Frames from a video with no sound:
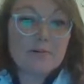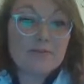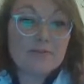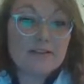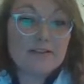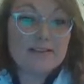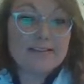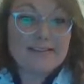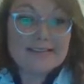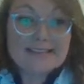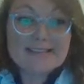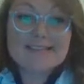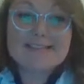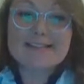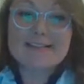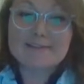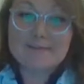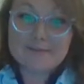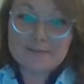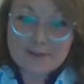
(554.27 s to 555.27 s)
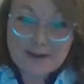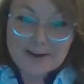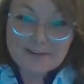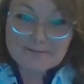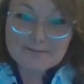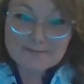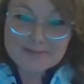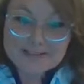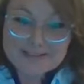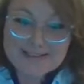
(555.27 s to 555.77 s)
We've done less than 5%,
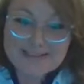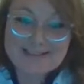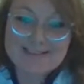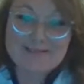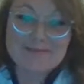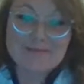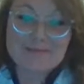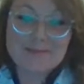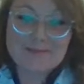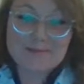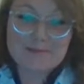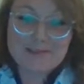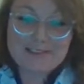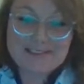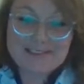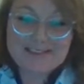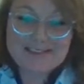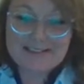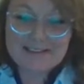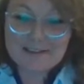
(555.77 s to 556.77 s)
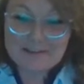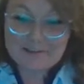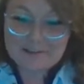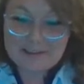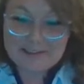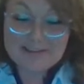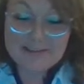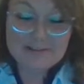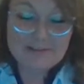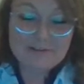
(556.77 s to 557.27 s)
which is pretty
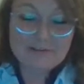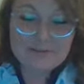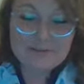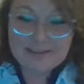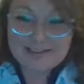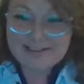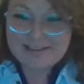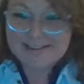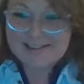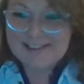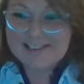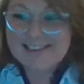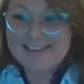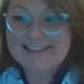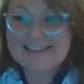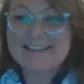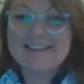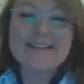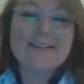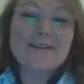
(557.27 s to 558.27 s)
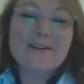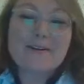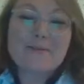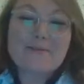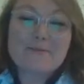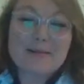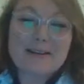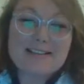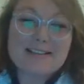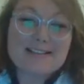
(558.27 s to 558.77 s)
scary, terrifying actually,
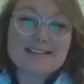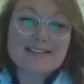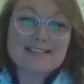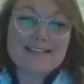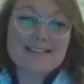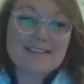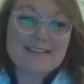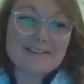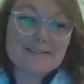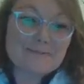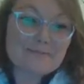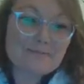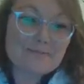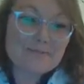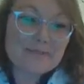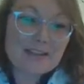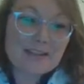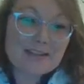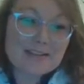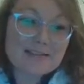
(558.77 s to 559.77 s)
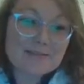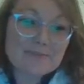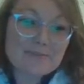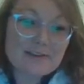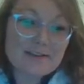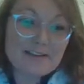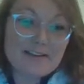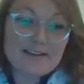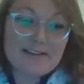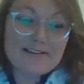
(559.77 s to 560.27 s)
but
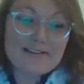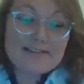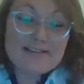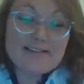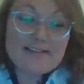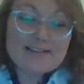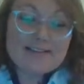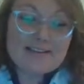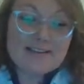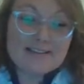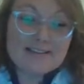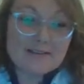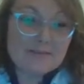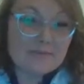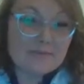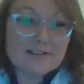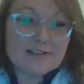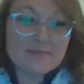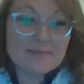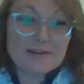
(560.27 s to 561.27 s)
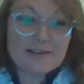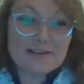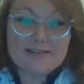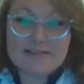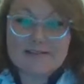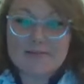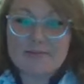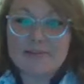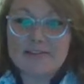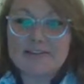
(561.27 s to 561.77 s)
it's an exciting
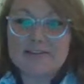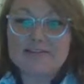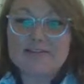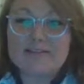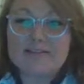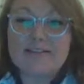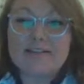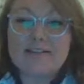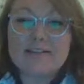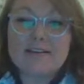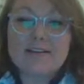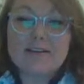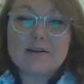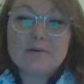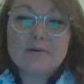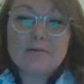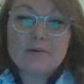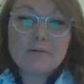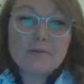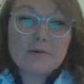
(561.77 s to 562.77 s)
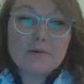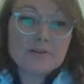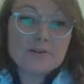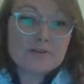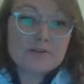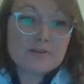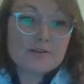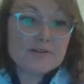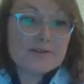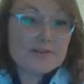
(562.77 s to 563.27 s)
prospect as well. We want to
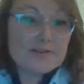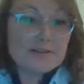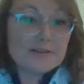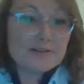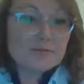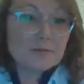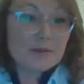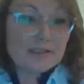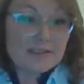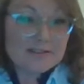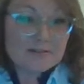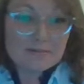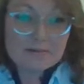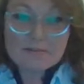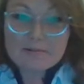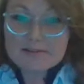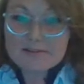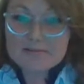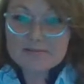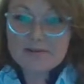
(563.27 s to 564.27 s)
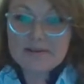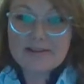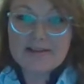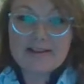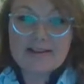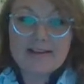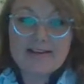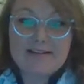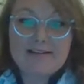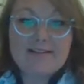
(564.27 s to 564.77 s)
do this as well as we possibly
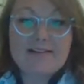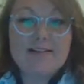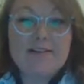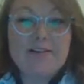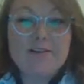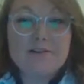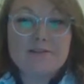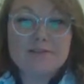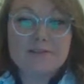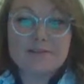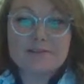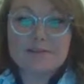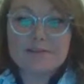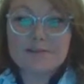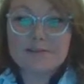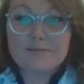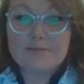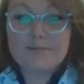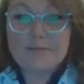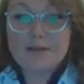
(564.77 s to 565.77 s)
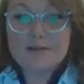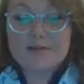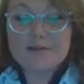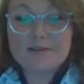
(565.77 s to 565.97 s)
can and use a